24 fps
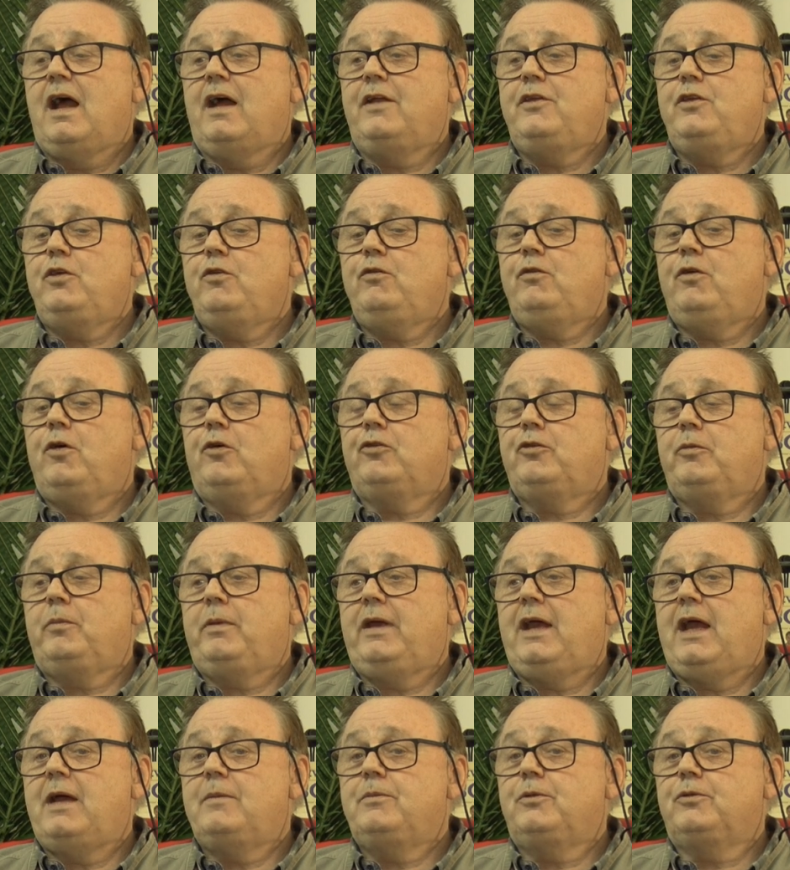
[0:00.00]
And you've got to
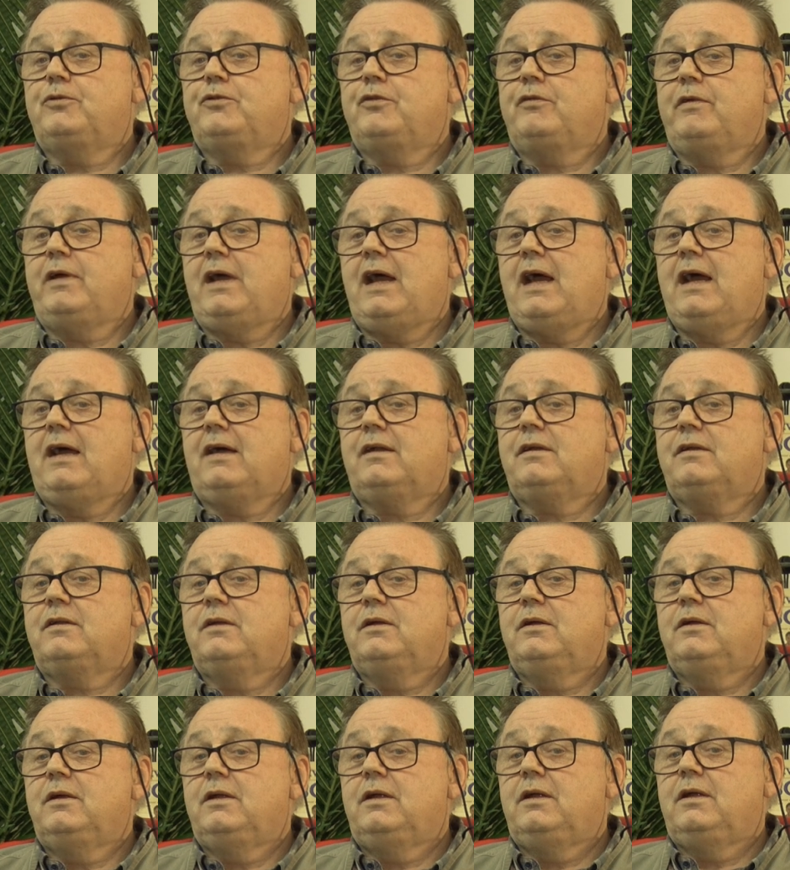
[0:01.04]
be able to react
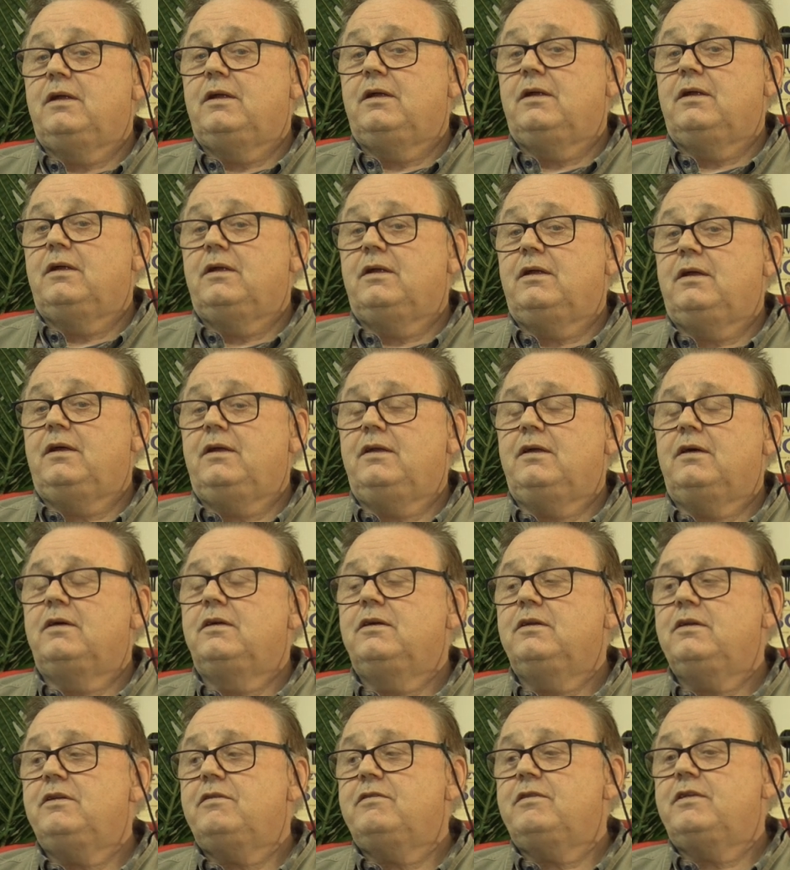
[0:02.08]
in a
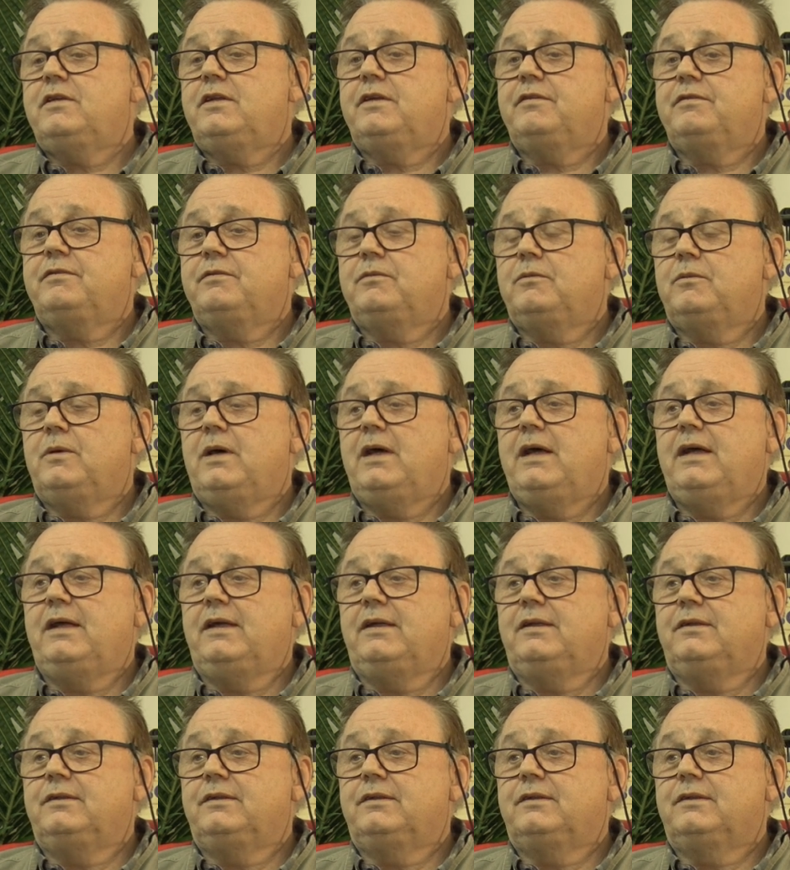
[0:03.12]
hundred different
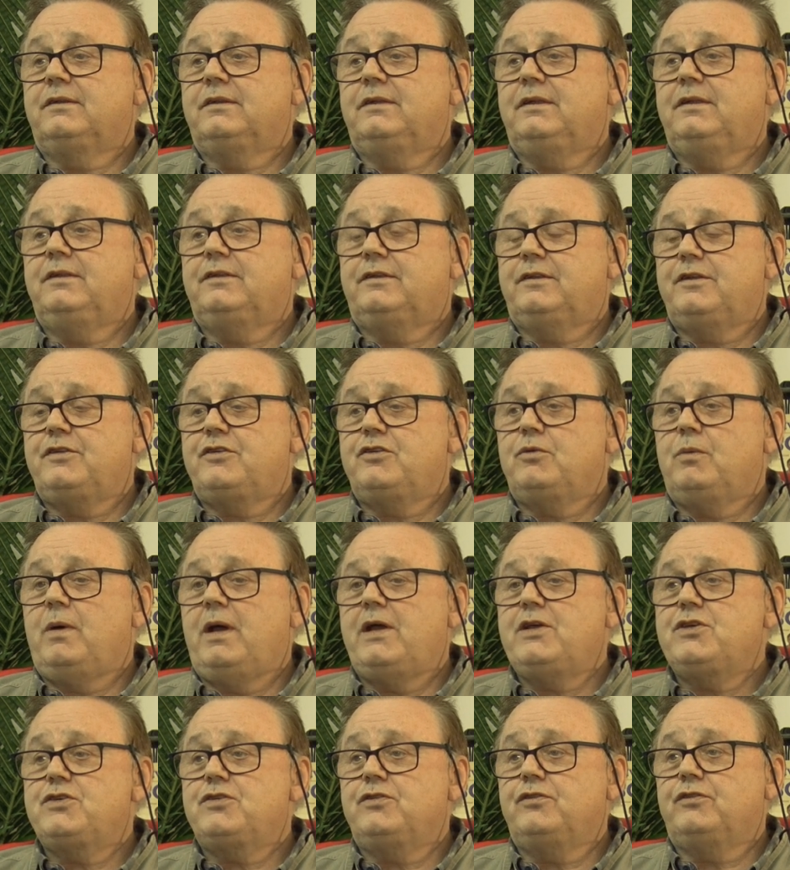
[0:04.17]
ways in mm.
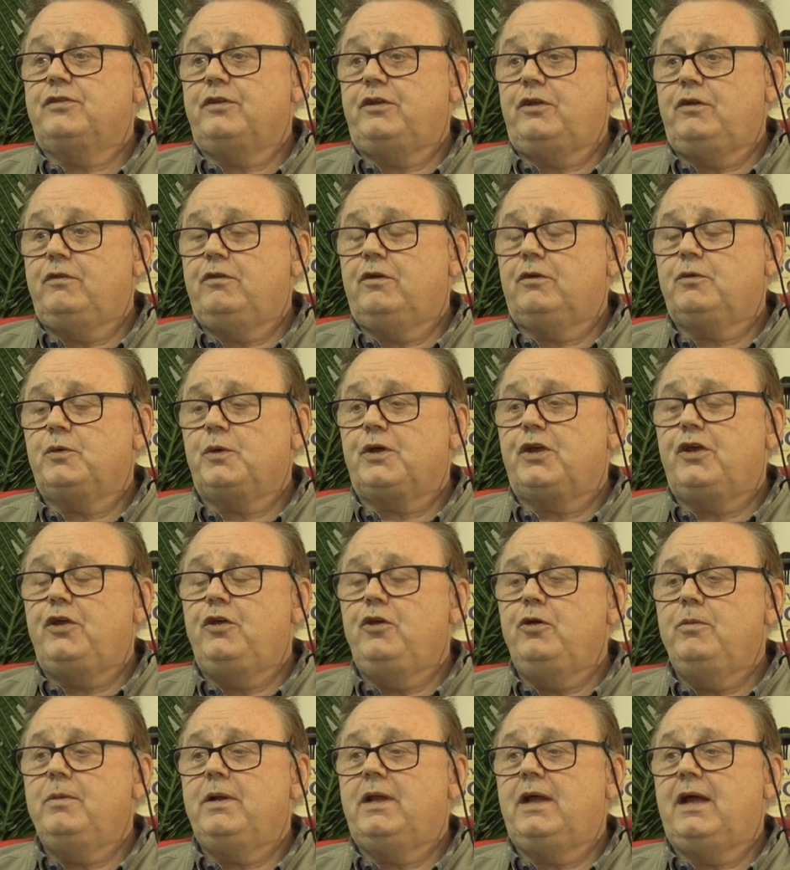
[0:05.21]
situations that you've got to
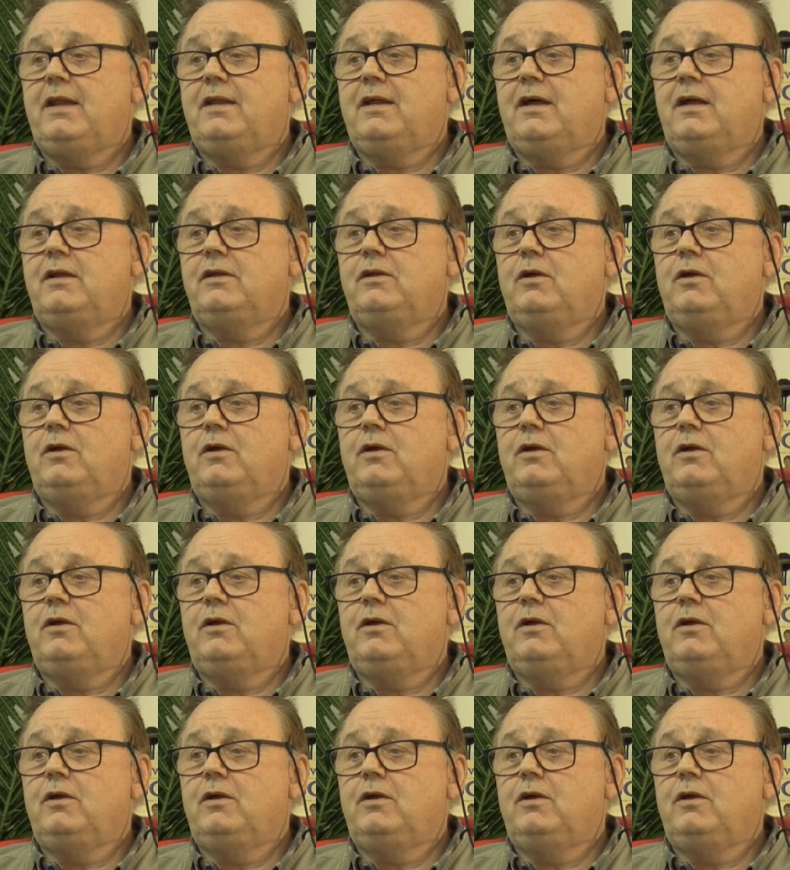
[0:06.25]
accumulate that